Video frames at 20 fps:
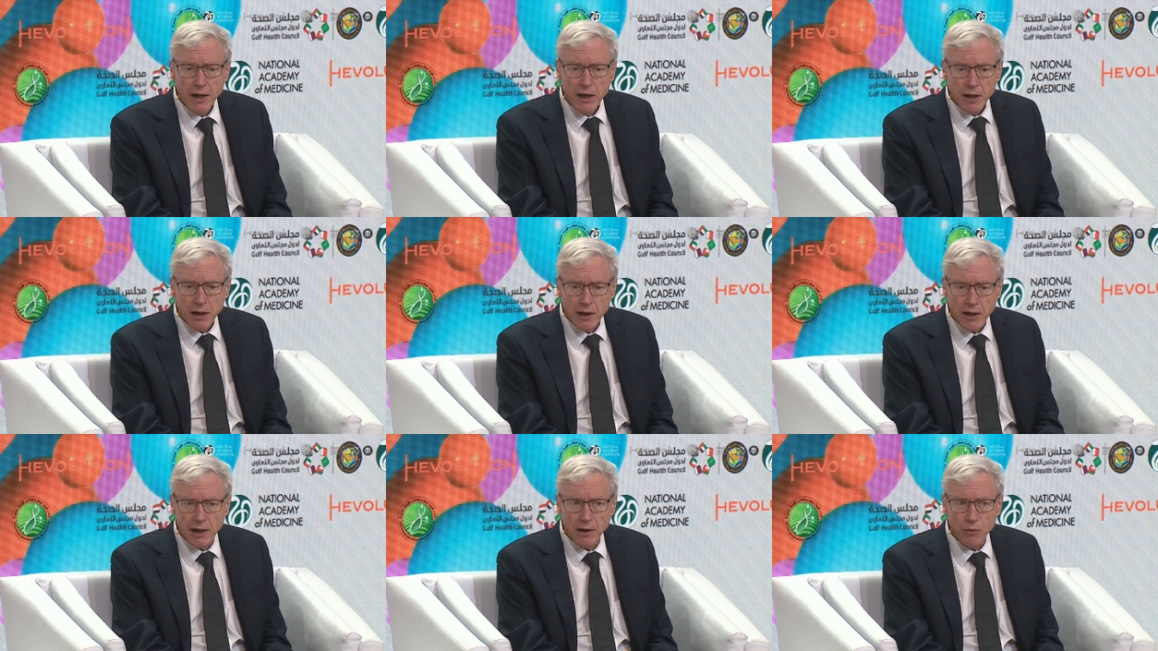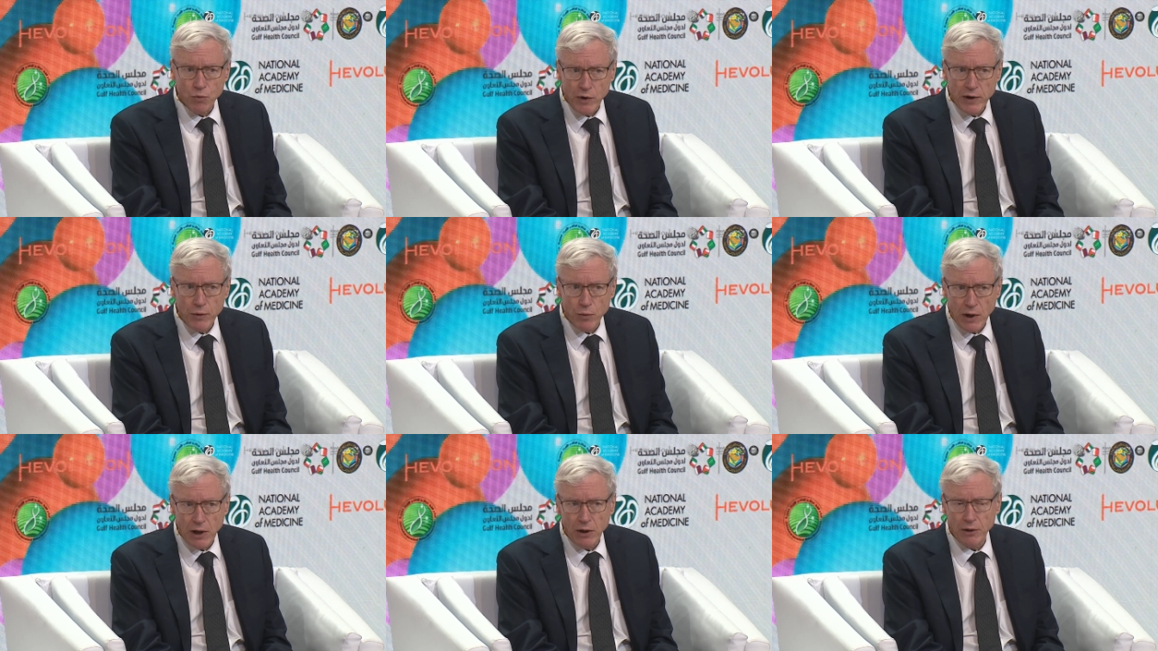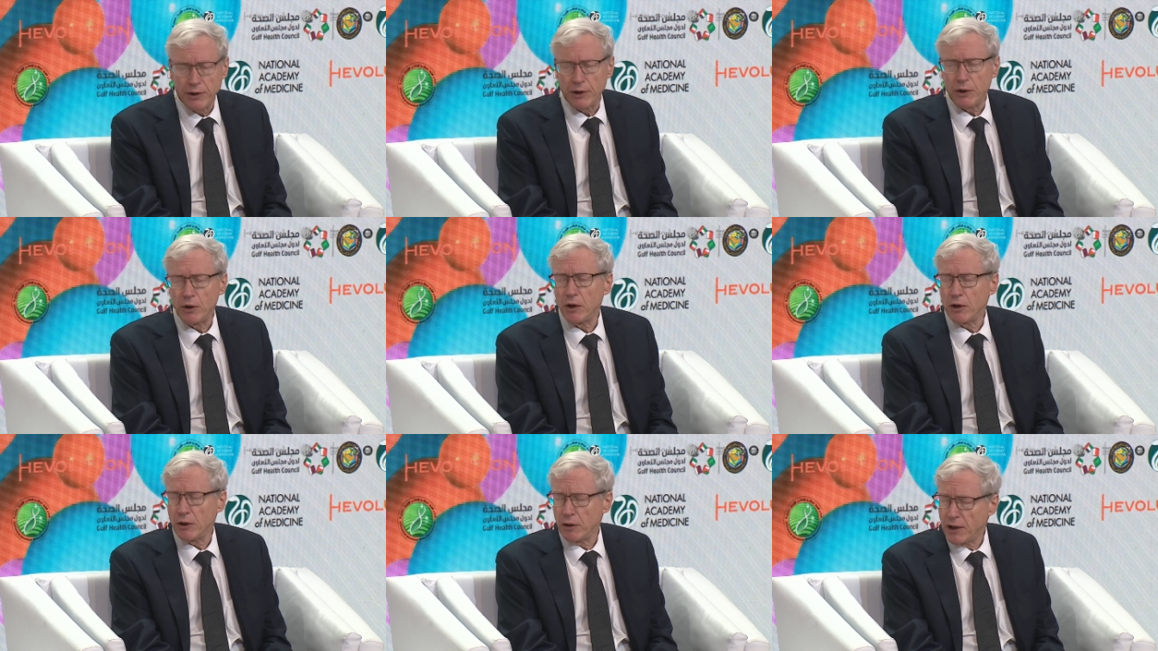Can we, while they're
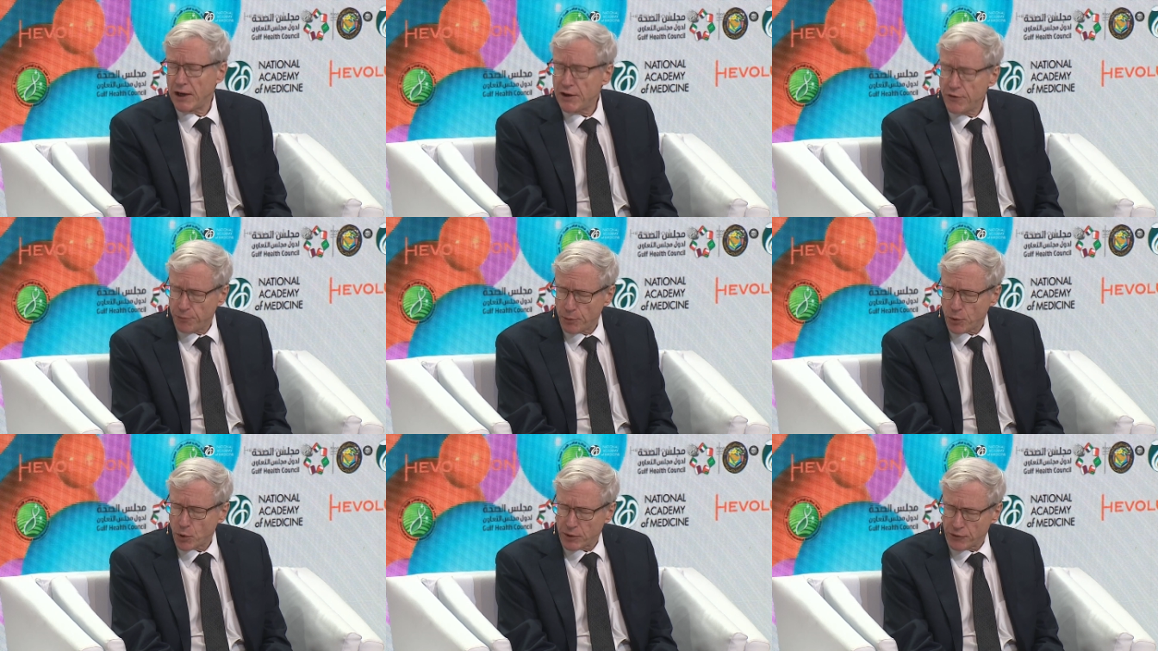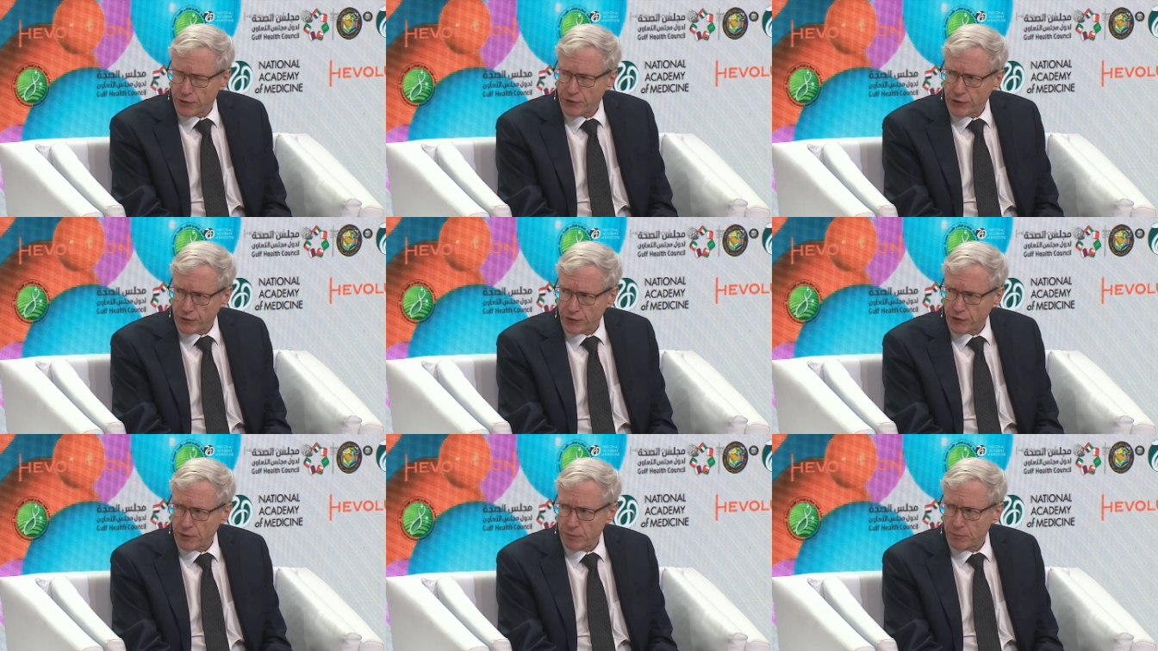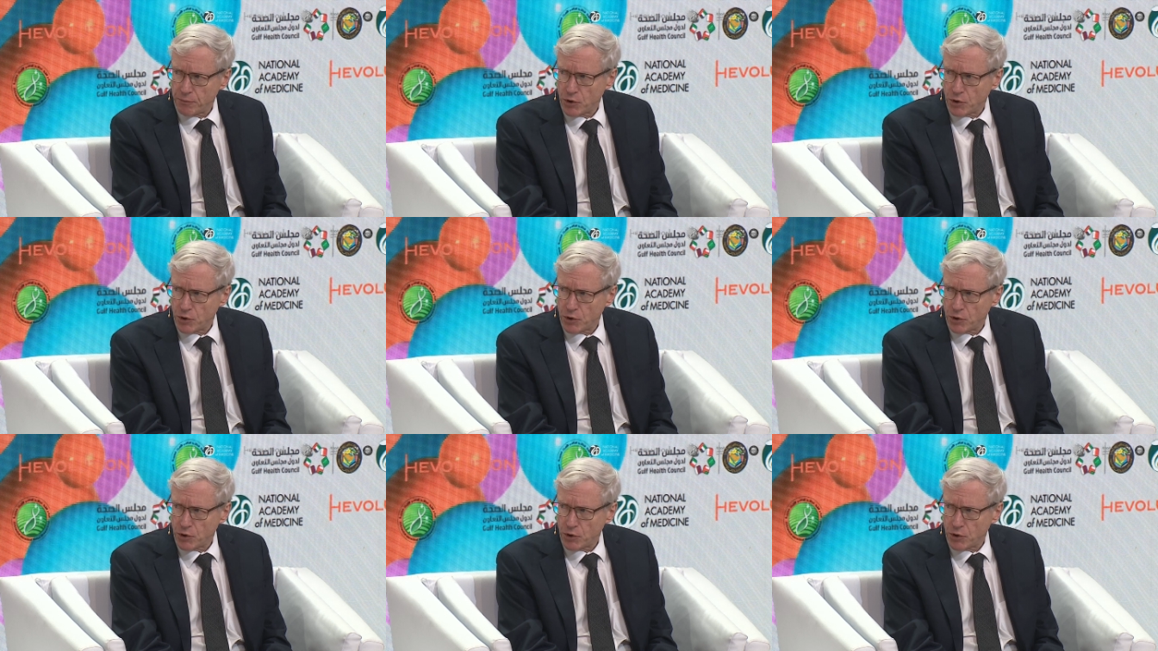on a life port system